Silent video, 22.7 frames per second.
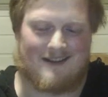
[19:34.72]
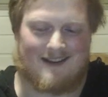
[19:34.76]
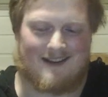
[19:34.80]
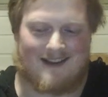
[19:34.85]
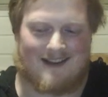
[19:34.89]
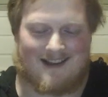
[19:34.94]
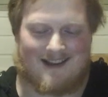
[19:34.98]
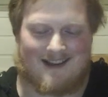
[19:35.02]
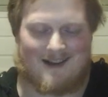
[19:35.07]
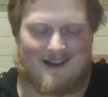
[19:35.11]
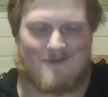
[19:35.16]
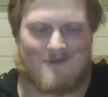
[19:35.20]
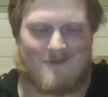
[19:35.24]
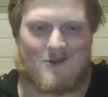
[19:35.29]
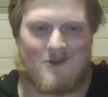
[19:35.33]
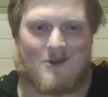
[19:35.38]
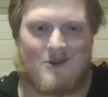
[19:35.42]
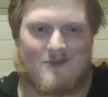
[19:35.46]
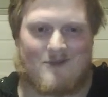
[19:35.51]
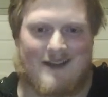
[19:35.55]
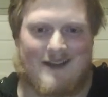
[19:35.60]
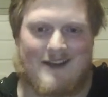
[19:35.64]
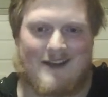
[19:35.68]
And I'm
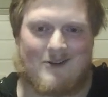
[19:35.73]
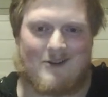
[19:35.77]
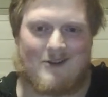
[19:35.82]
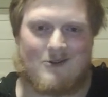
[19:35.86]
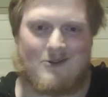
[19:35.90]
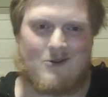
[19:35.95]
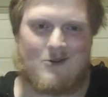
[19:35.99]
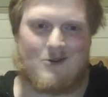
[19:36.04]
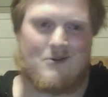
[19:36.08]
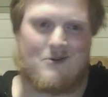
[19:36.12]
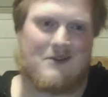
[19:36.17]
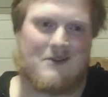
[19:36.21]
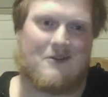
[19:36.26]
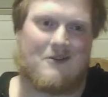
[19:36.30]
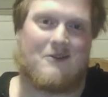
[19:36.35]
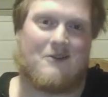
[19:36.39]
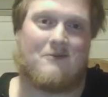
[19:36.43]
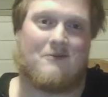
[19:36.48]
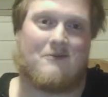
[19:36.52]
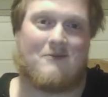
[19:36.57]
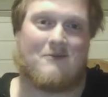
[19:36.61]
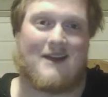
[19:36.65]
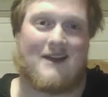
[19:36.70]
not planning on going
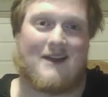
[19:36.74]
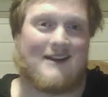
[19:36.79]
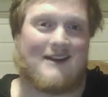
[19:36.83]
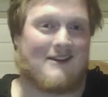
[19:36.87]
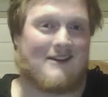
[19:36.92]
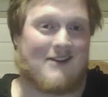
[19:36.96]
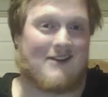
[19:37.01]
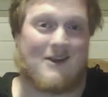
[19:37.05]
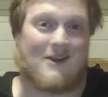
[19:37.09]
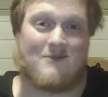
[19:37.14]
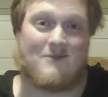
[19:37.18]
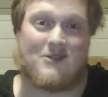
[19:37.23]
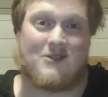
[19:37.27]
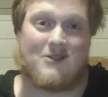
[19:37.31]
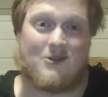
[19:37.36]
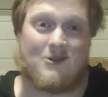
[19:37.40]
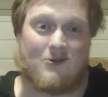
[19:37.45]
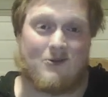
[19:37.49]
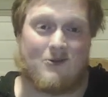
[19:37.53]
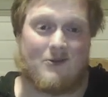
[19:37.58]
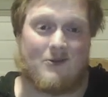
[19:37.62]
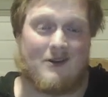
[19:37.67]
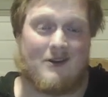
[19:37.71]
there anytime
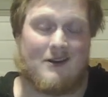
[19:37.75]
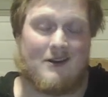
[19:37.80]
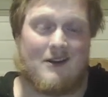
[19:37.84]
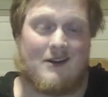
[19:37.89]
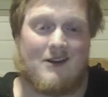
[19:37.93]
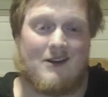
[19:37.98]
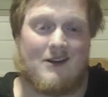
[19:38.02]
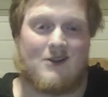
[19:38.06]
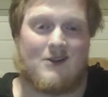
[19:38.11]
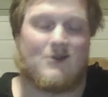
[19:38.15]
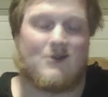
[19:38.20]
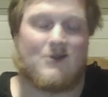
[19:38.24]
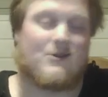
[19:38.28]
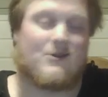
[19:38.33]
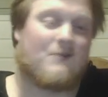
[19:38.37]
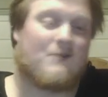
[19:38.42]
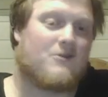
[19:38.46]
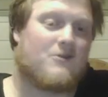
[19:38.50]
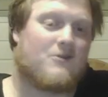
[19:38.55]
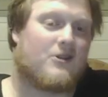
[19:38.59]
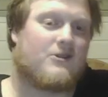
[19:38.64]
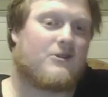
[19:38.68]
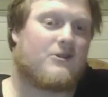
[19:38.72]
soon, so
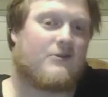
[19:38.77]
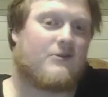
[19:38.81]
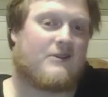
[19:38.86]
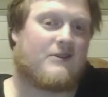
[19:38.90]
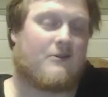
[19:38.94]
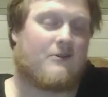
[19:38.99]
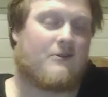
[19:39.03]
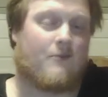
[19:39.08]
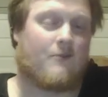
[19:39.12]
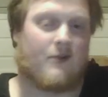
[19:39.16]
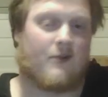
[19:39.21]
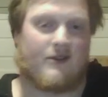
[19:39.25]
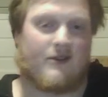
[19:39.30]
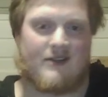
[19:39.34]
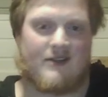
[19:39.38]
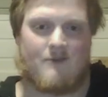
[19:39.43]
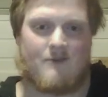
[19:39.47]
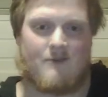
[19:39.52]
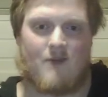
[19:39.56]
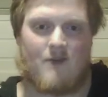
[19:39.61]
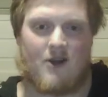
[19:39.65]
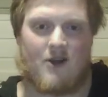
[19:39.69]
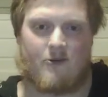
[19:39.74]
I'm just using the
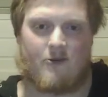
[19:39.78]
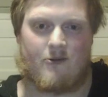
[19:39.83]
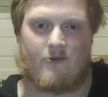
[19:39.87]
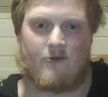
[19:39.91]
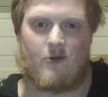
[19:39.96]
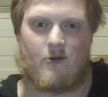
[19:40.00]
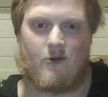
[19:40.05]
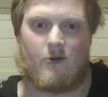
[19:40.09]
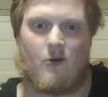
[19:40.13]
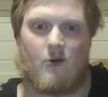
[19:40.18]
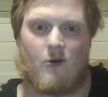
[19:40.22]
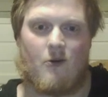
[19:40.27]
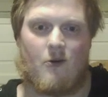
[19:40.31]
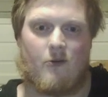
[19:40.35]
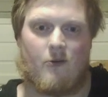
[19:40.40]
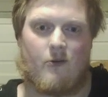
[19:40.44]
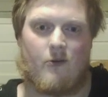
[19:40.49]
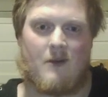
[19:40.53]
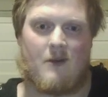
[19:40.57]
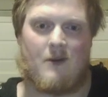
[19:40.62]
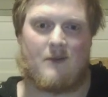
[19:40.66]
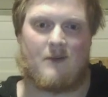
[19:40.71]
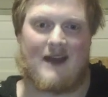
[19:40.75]
built-in microphone on the
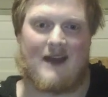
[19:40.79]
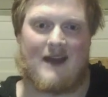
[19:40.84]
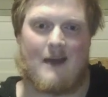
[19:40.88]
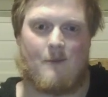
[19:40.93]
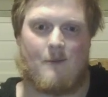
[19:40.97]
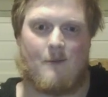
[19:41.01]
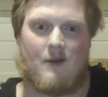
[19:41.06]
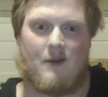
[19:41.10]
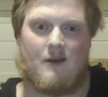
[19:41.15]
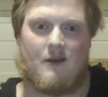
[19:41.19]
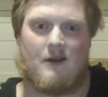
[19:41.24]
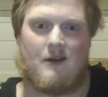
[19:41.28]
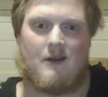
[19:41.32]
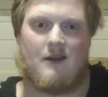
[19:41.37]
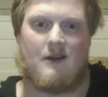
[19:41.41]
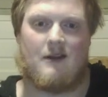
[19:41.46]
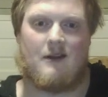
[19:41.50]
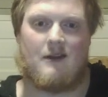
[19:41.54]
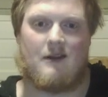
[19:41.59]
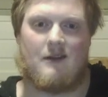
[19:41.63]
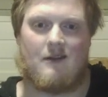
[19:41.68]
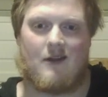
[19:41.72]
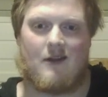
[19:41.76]
webcam
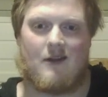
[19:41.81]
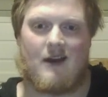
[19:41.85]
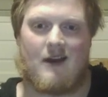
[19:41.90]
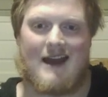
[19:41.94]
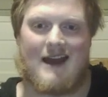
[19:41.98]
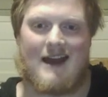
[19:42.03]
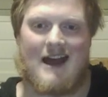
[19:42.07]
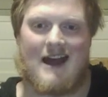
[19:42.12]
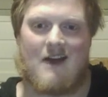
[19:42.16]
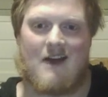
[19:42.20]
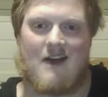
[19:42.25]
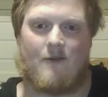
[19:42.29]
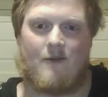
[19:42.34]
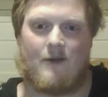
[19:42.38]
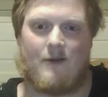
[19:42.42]
that I have.